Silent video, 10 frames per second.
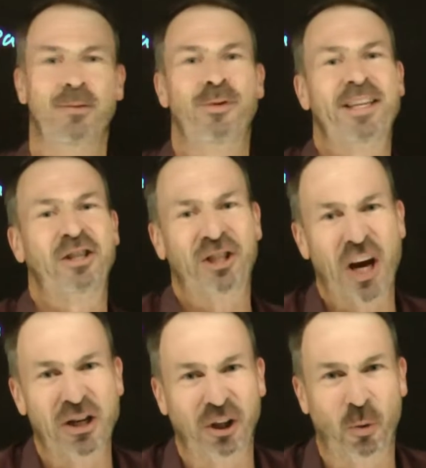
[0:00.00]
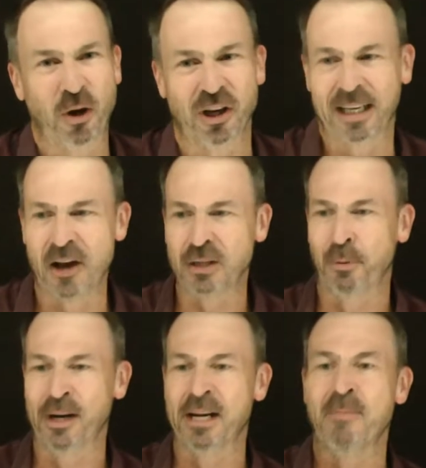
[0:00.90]
Well, that's just changed the question. I can't just
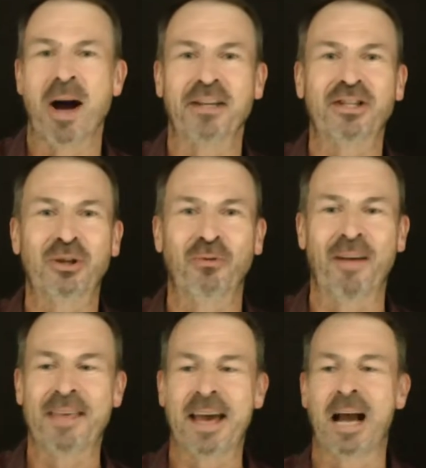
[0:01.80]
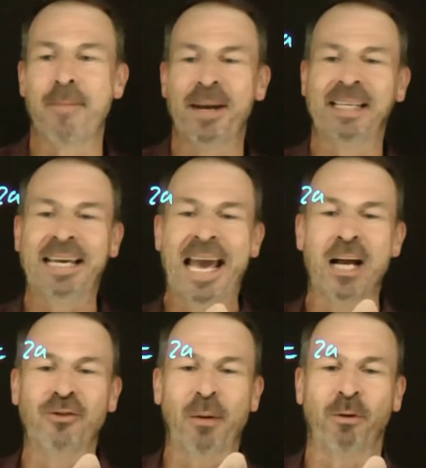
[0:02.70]
put it in minus 2 right there. I better
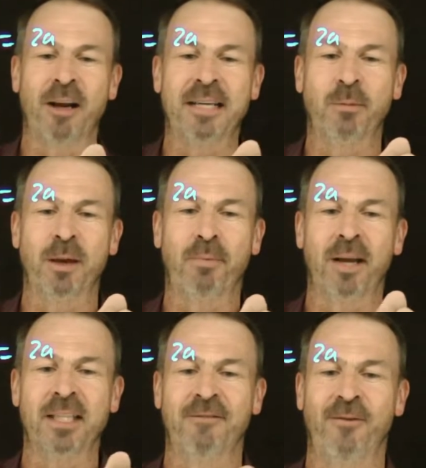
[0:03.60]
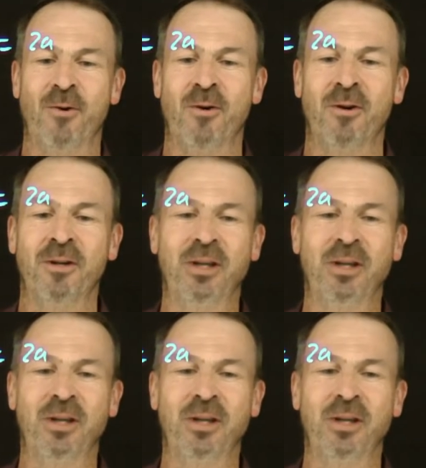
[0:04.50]
counteract what I did with a plus 4 on